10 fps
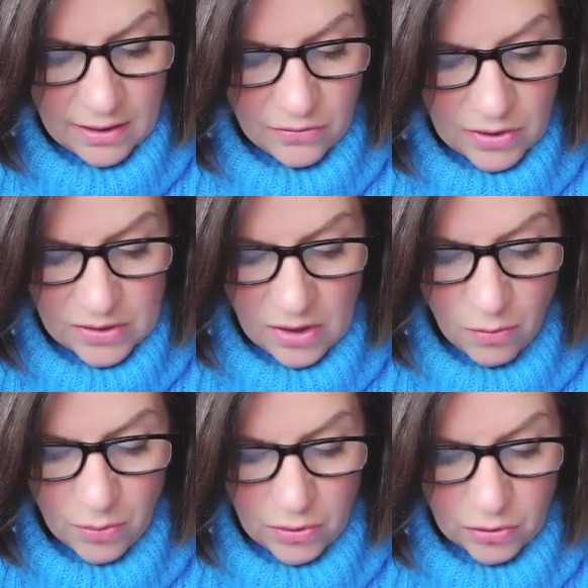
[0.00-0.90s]
For
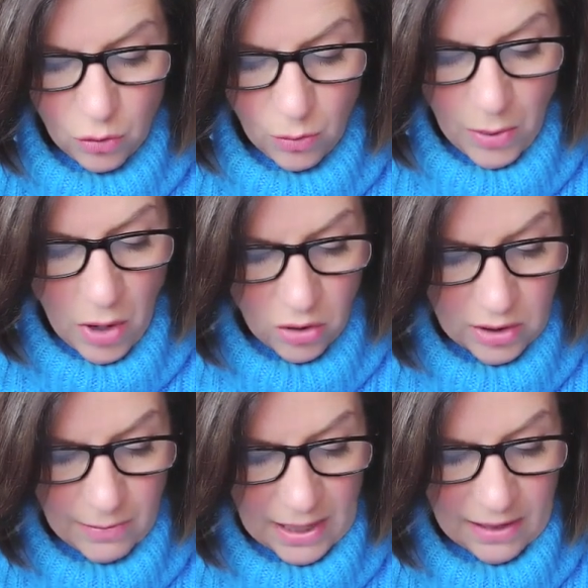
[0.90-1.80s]
example, your
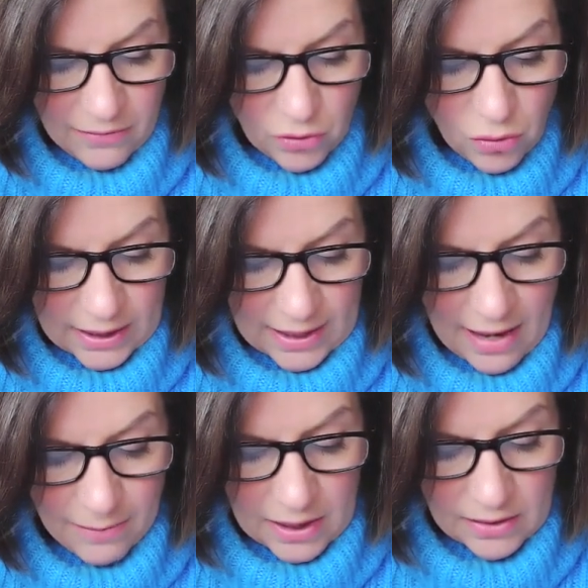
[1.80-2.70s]
partner may have annoying
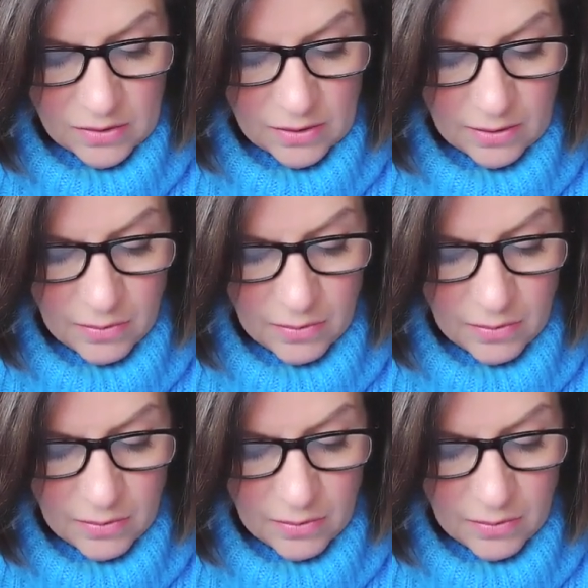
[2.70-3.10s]
habits,